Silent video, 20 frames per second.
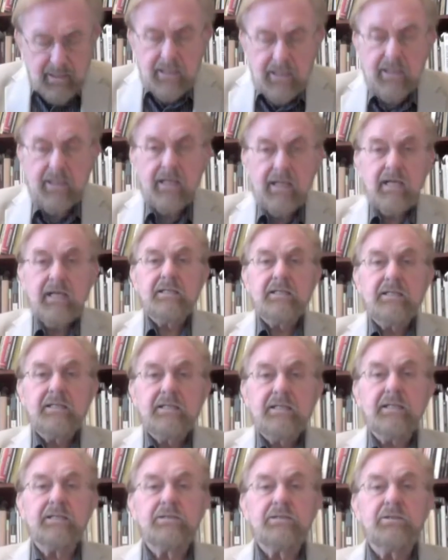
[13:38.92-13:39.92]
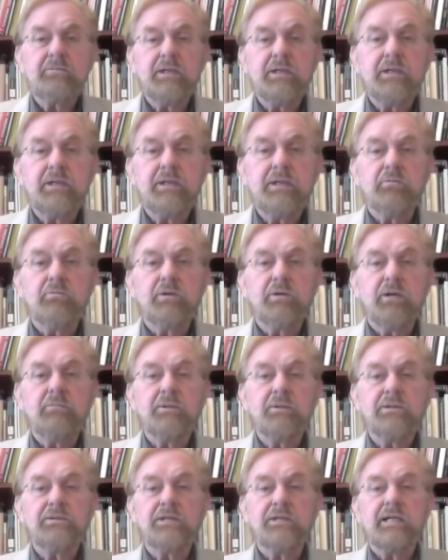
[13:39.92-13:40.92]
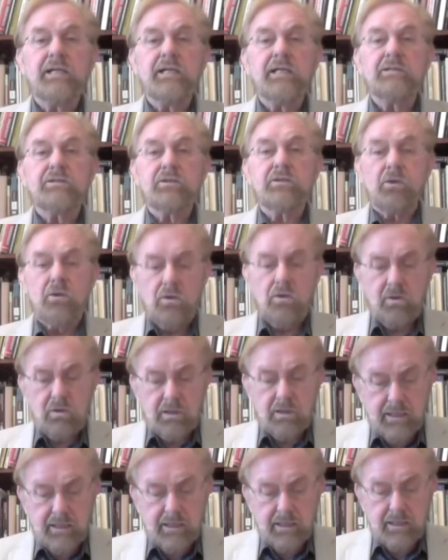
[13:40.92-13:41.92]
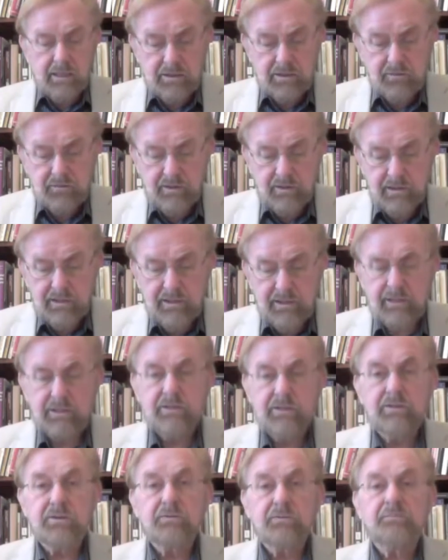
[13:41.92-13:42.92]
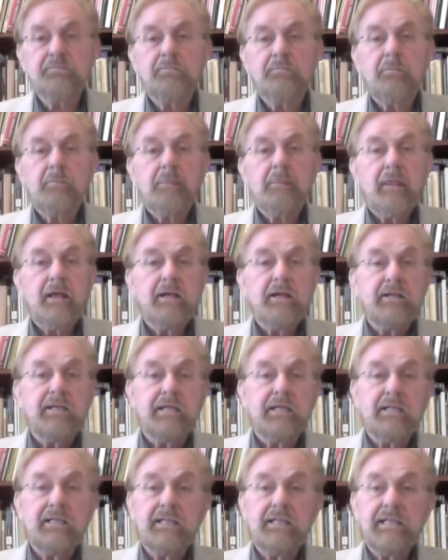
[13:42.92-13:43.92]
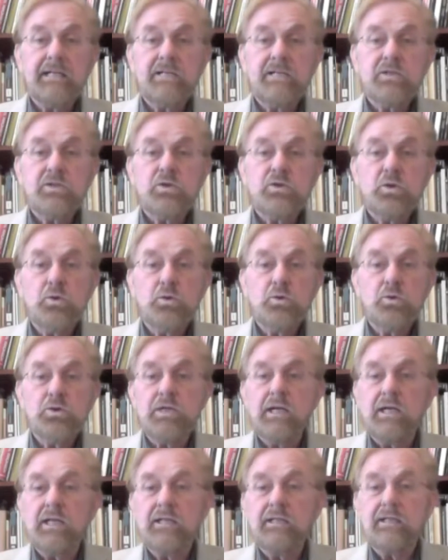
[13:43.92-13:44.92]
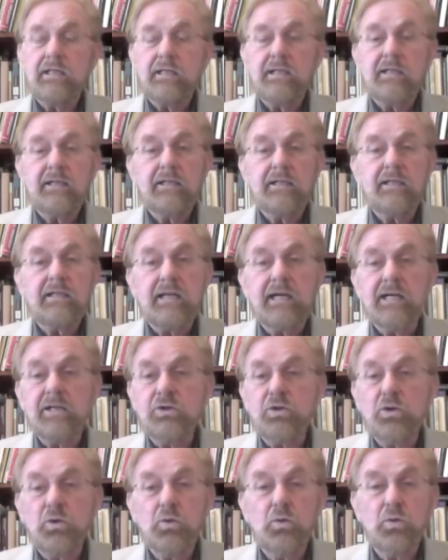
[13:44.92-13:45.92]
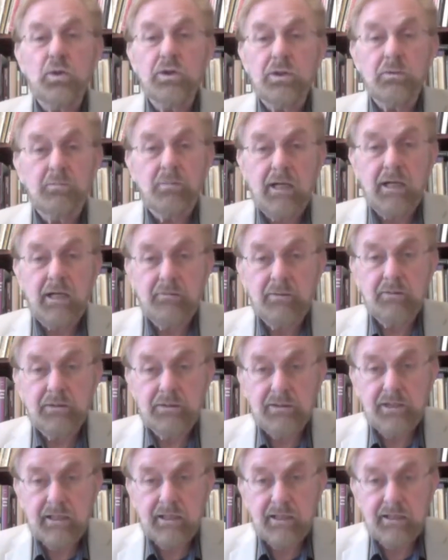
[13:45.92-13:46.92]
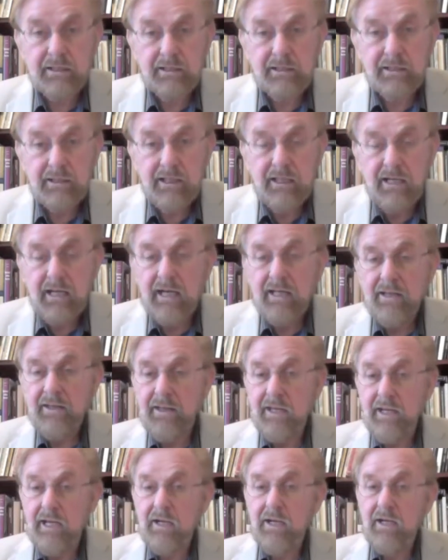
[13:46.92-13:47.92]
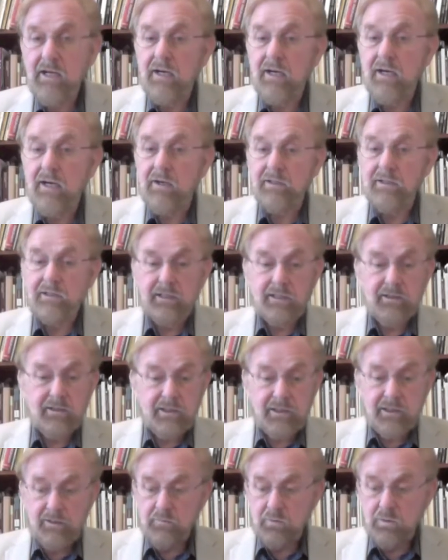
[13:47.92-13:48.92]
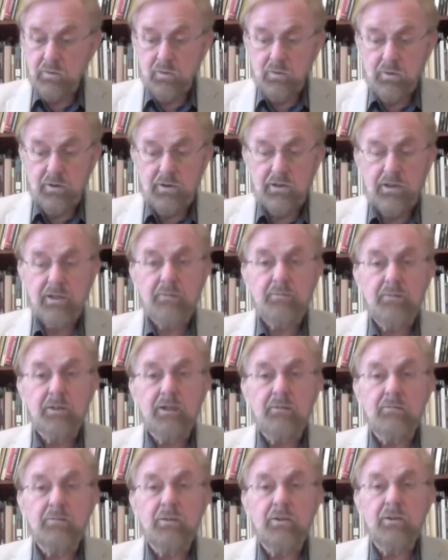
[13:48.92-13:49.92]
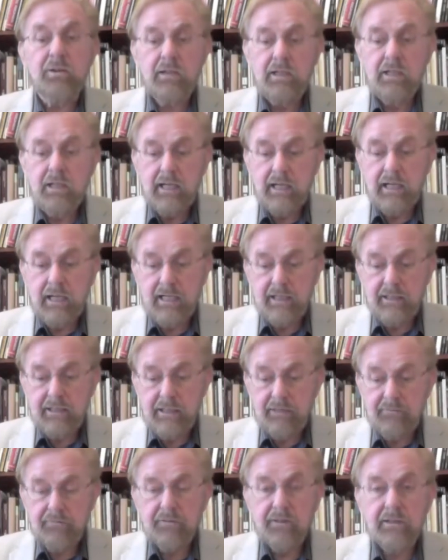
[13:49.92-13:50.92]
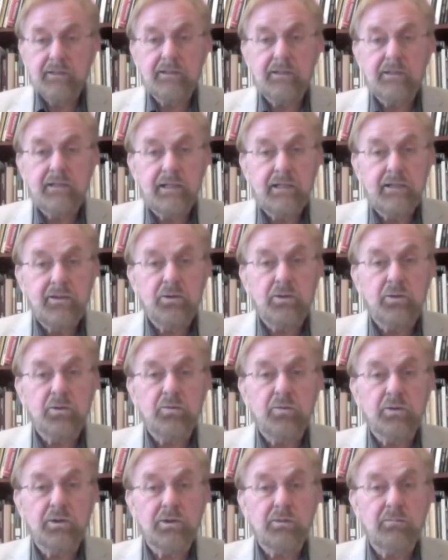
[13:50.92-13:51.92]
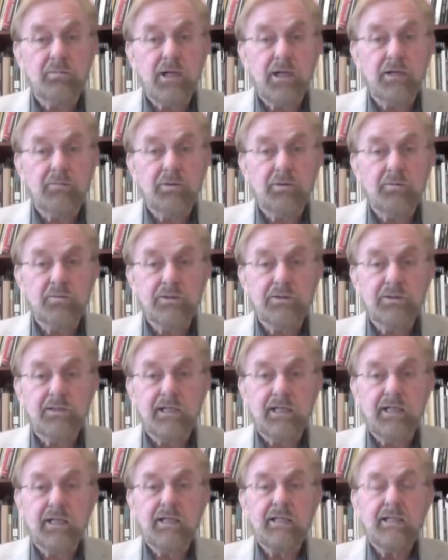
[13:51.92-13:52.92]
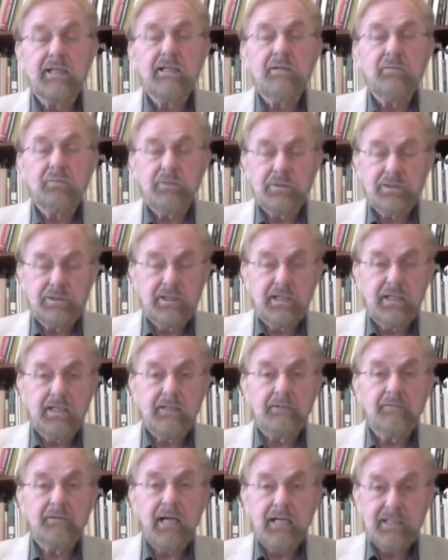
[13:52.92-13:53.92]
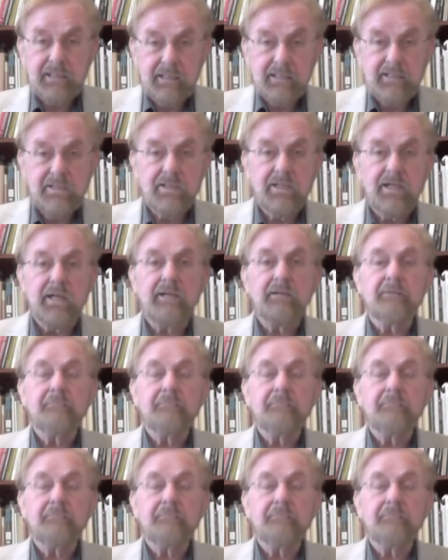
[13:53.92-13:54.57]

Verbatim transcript: They tended to be rebels against all kinds of elites. The elites who said that they knew what the Bible said, they, on the other hand, were ordinary people, and they felt that they knew what the Bible would say, would say and did say.